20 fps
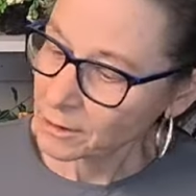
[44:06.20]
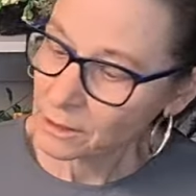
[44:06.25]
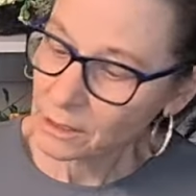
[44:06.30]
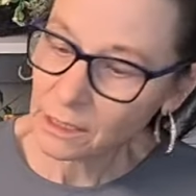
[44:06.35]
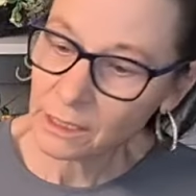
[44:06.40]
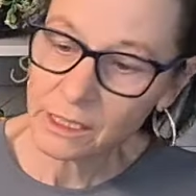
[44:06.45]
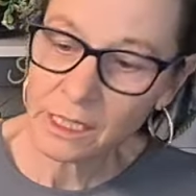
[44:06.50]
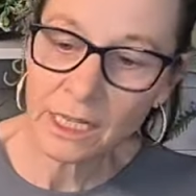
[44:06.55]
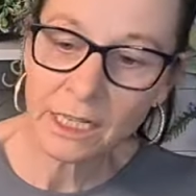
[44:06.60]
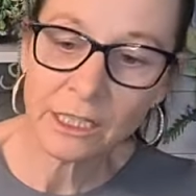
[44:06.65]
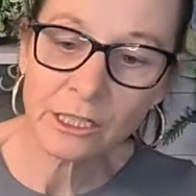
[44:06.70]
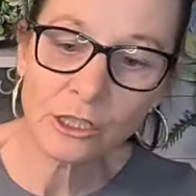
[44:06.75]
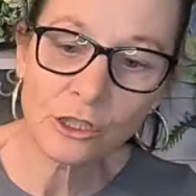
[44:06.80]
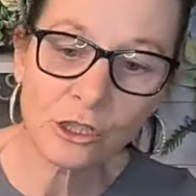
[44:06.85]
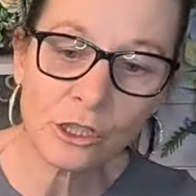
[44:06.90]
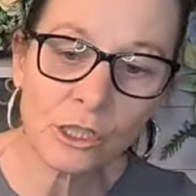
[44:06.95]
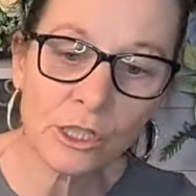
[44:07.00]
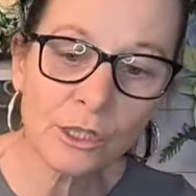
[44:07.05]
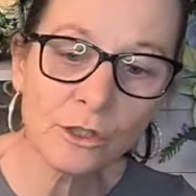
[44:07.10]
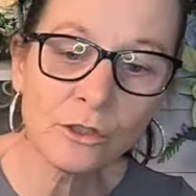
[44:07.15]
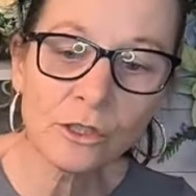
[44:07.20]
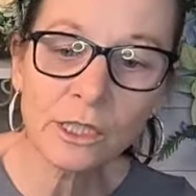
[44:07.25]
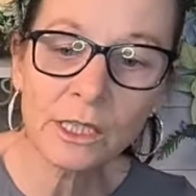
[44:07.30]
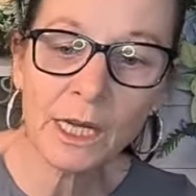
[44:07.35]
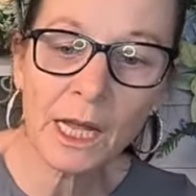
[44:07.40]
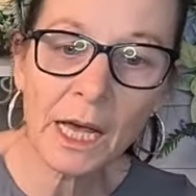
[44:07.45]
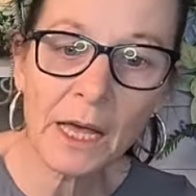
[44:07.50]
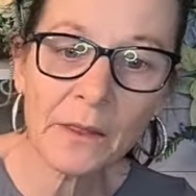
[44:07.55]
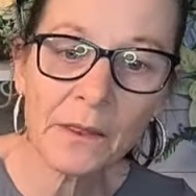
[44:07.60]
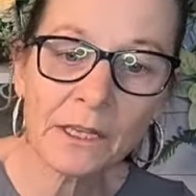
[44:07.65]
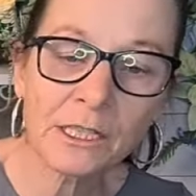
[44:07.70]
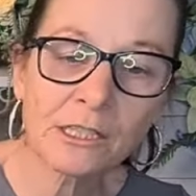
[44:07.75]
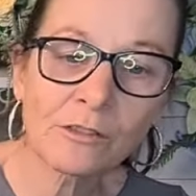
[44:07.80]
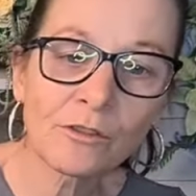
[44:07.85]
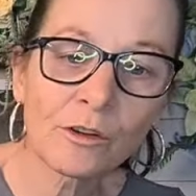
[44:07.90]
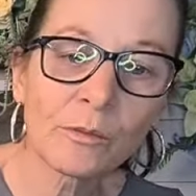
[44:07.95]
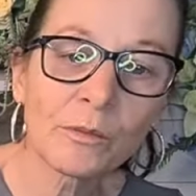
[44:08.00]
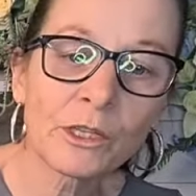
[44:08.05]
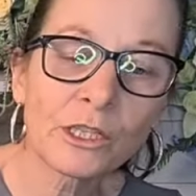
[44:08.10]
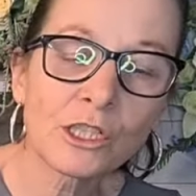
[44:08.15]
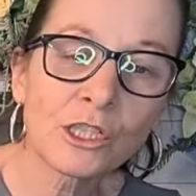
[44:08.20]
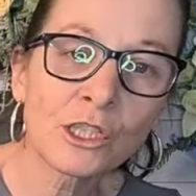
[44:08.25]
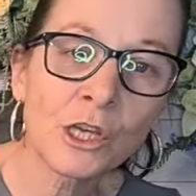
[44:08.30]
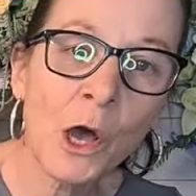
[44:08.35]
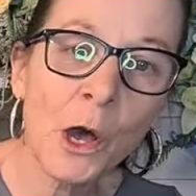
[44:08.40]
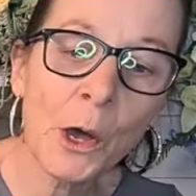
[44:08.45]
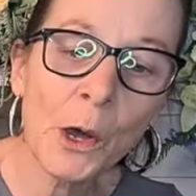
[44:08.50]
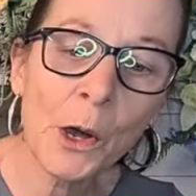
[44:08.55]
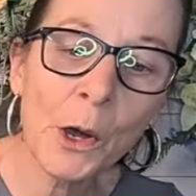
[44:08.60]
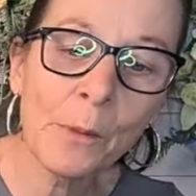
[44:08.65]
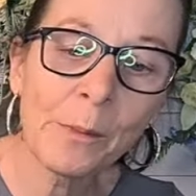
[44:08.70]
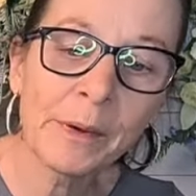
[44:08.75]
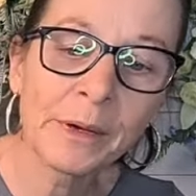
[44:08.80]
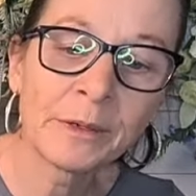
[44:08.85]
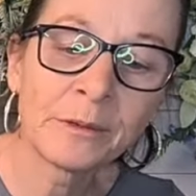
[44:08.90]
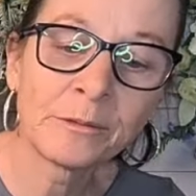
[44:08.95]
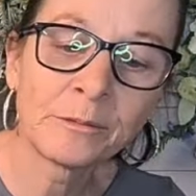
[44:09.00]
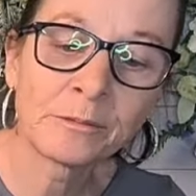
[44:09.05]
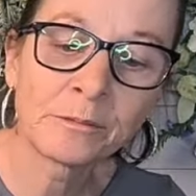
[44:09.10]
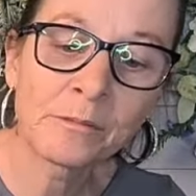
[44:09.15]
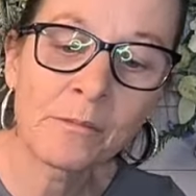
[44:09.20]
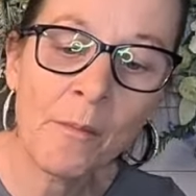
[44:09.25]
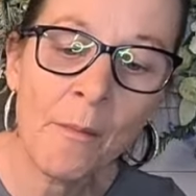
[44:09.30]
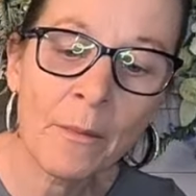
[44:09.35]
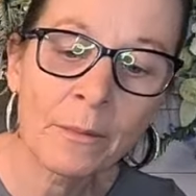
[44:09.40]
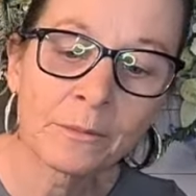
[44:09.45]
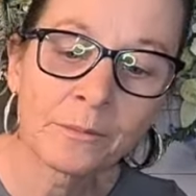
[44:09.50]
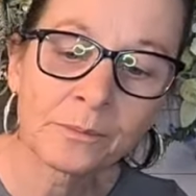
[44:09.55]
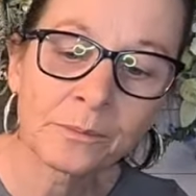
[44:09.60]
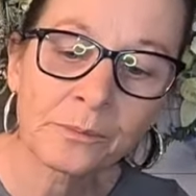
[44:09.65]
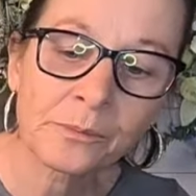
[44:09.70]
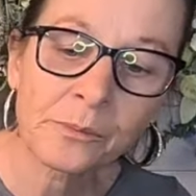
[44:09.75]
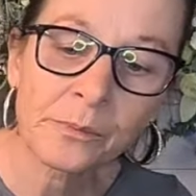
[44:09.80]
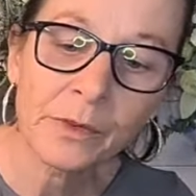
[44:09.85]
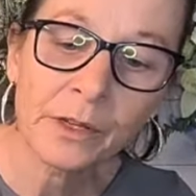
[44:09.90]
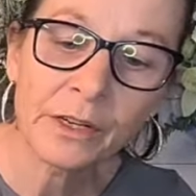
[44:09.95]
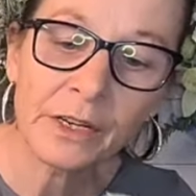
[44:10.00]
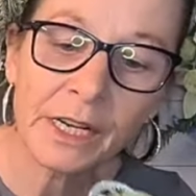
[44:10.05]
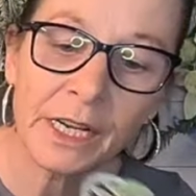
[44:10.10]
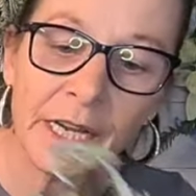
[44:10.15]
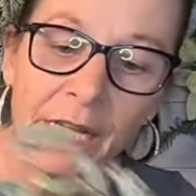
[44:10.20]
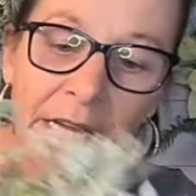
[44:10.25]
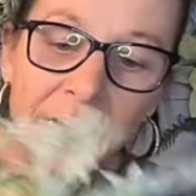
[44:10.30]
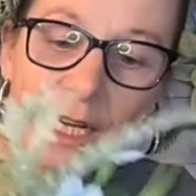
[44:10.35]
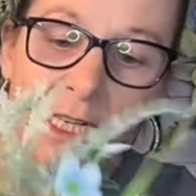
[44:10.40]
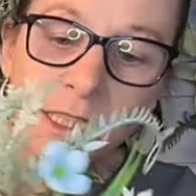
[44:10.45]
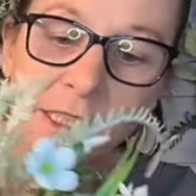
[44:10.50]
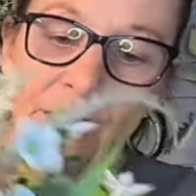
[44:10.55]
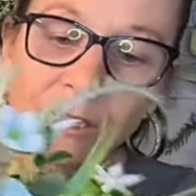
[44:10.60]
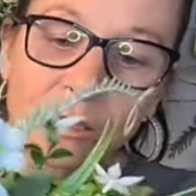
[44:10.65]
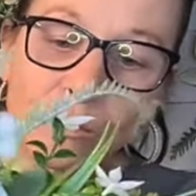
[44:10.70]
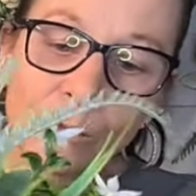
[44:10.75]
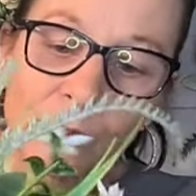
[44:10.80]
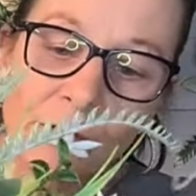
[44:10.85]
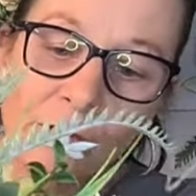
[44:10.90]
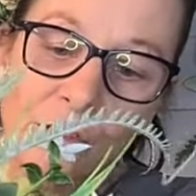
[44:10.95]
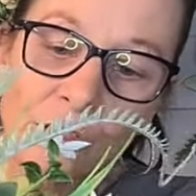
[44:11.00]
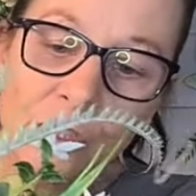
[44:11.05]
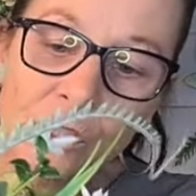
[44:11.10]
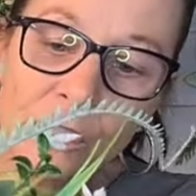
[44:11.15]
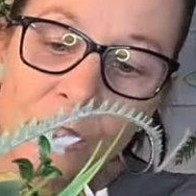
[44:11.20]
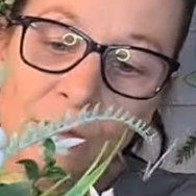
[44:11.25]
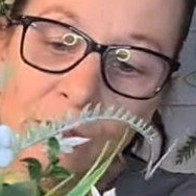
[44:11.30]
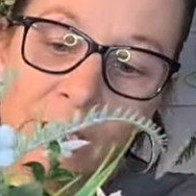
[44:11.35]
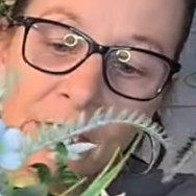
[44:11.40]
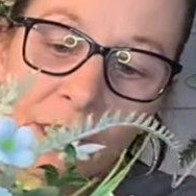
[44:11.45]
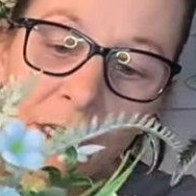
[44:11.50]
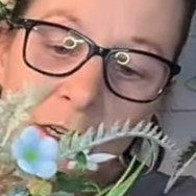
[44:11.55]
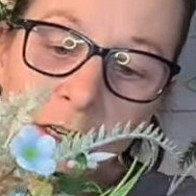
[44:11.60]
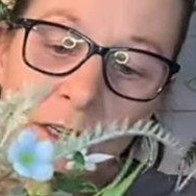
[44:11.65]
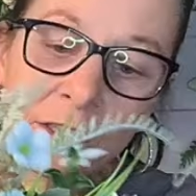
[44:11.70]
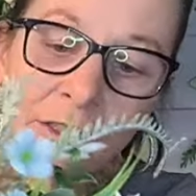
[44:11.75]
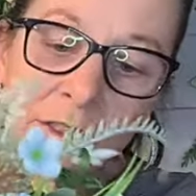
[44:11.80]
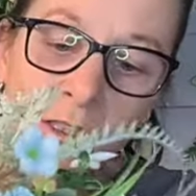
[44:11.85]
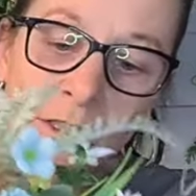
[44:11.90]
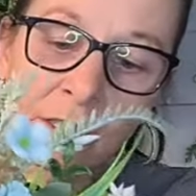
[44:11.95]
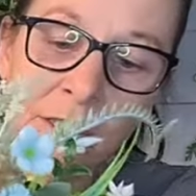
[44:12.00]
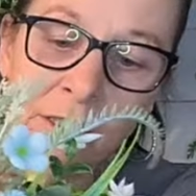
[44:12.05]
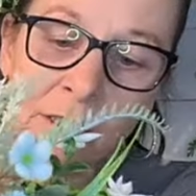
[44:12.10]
And they just look like this from the top again, and we've just only got